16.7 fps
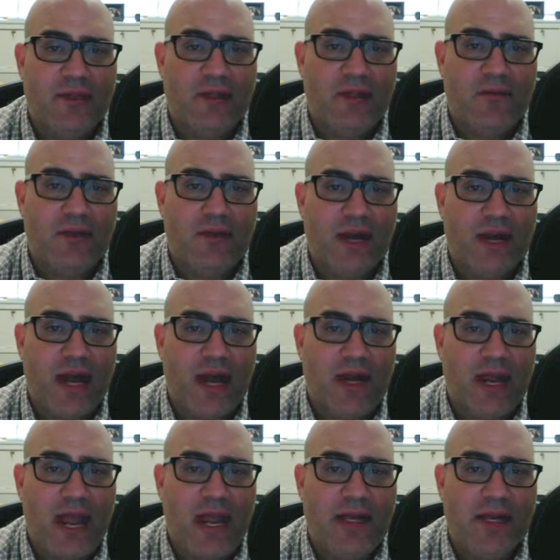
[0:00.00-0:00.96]

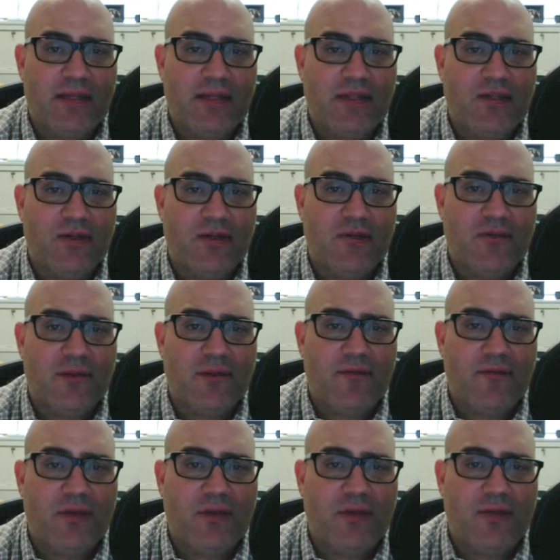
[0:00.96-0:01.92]

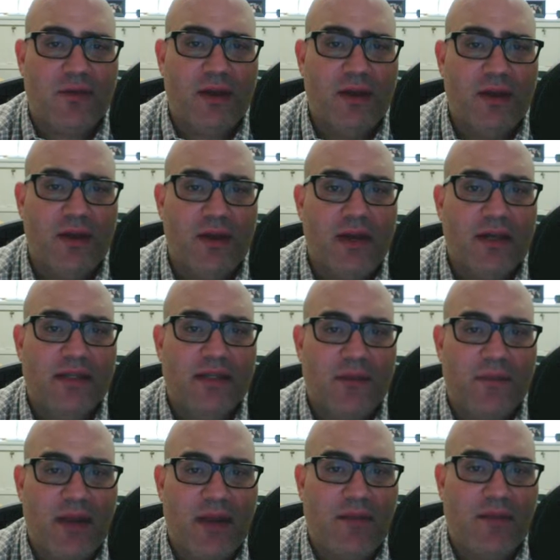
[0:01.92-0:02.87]
877-398-2343.
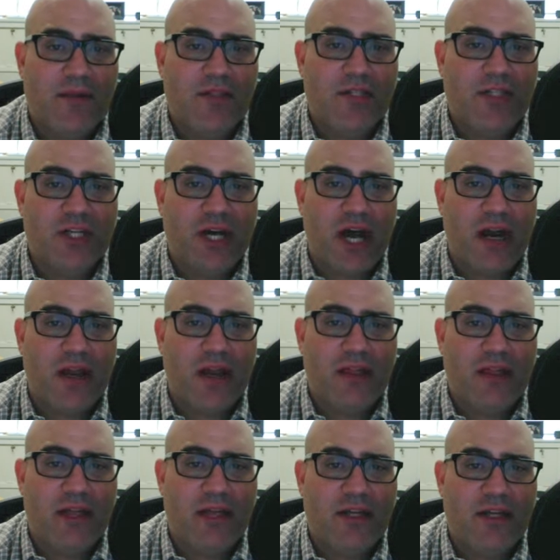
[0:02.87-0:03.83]
Send me an email to
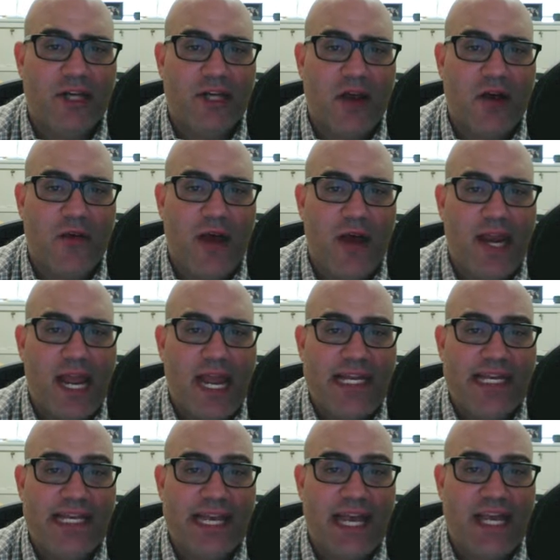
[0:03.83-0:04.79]
Jonathan, that's
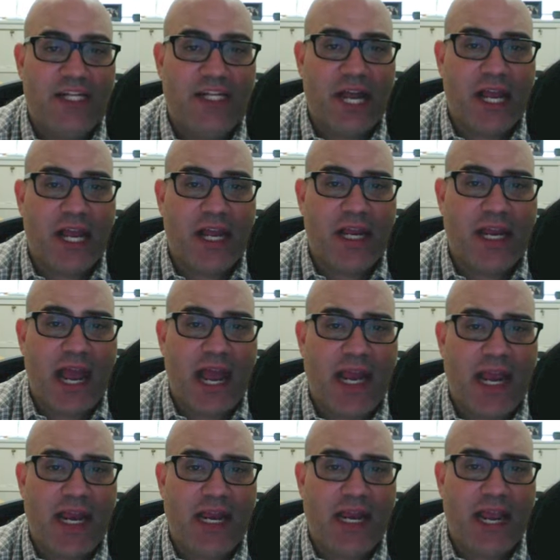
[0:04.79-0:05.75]
JONATHAN,
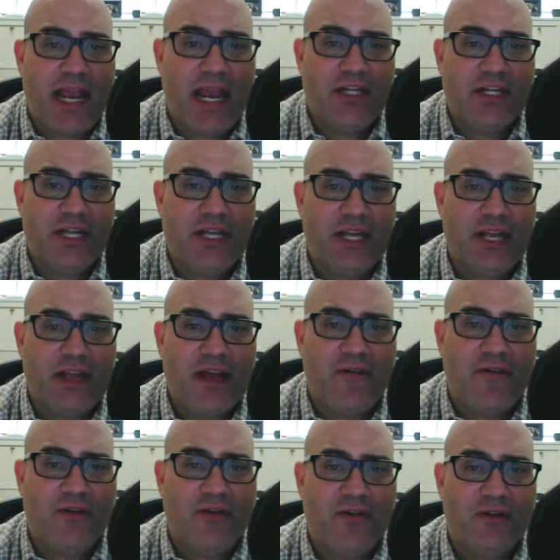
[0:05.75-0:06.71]
at
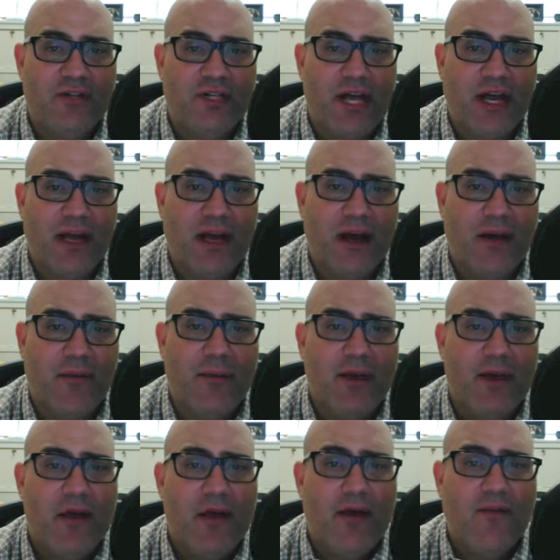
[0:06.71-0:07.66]
ADHDEFcoach.com.
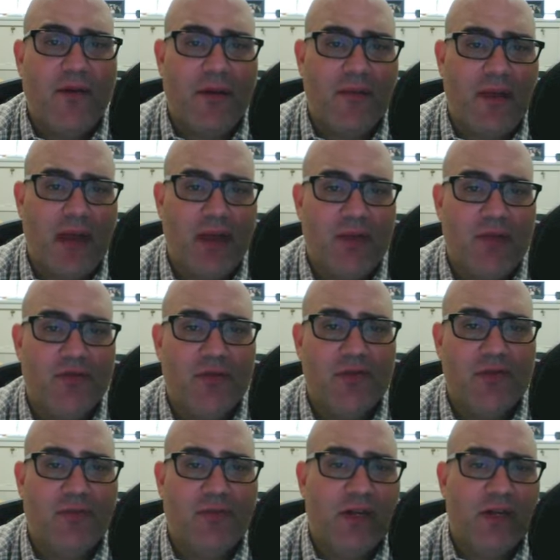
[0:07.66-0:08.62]
Find me on
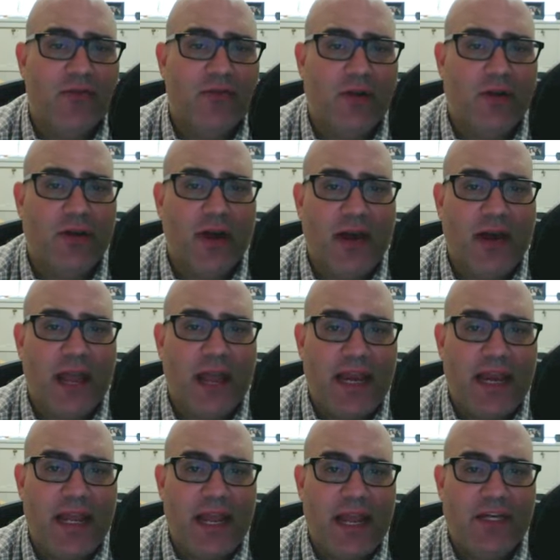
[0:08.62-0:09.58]
YouTube and at Twitter at
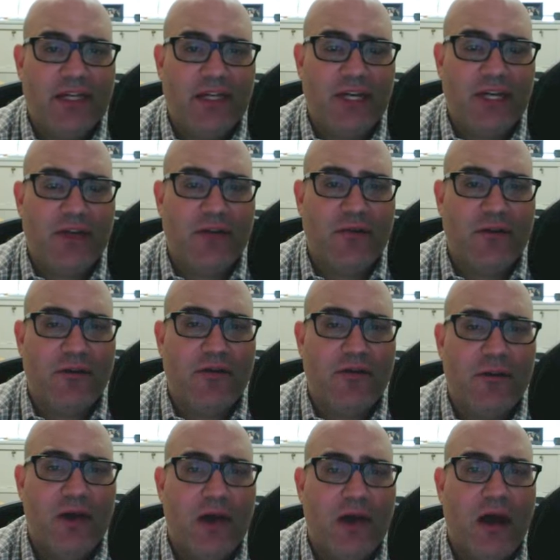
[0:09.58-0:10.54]
ADHD Guru.
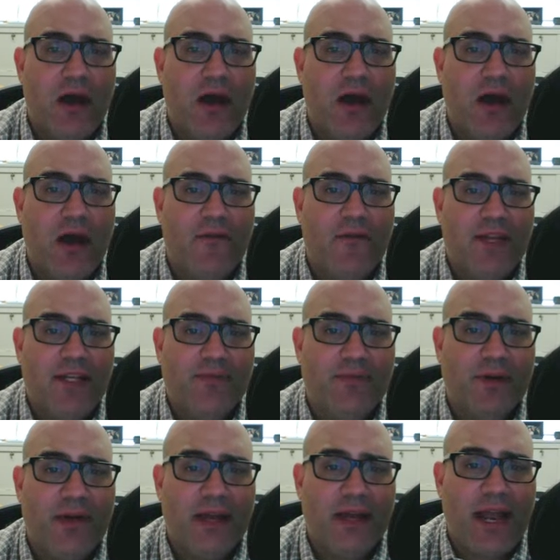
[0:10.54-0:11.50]

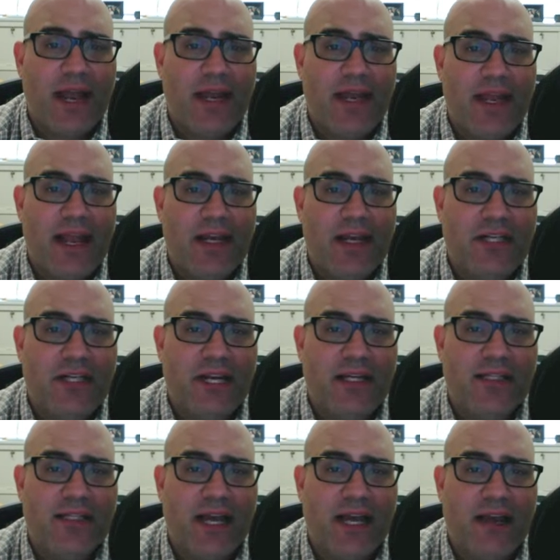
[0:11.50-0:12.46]
Facebook at ADHD and
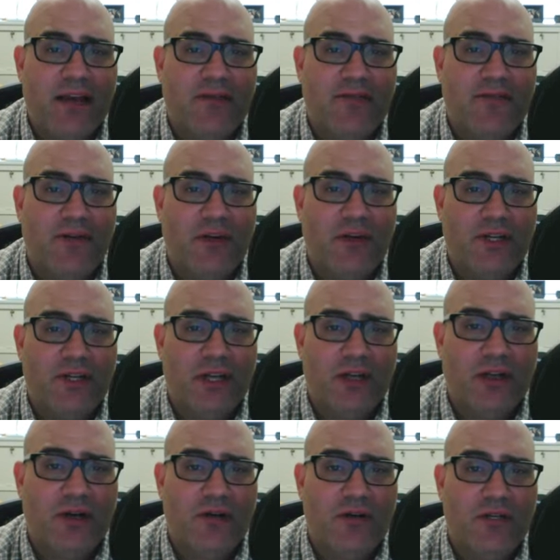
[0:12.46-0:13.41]
Executive Functioning
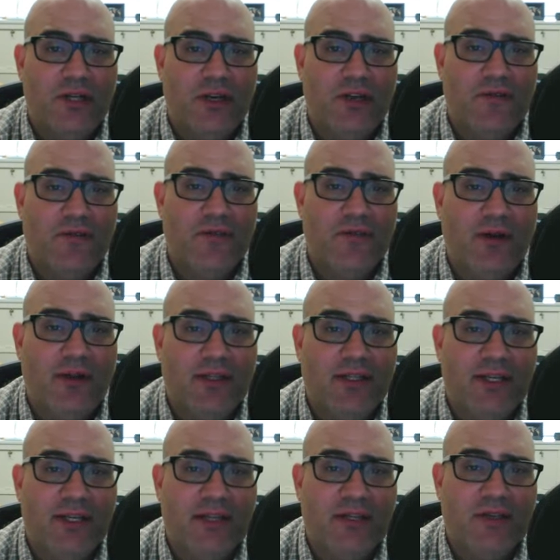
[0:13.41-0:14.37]
Coach. And if you are
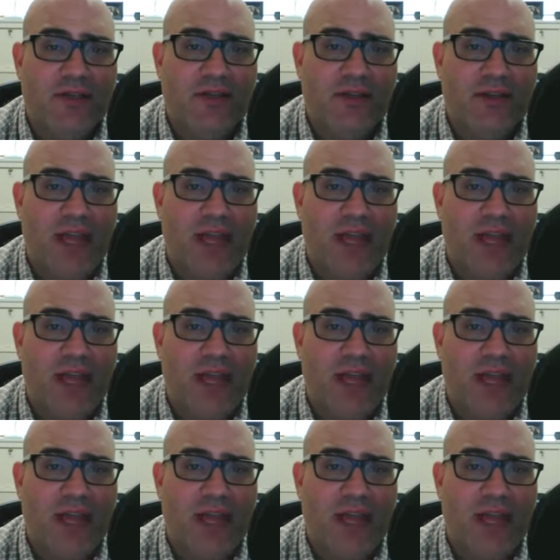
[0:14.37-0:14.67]
listening to this to the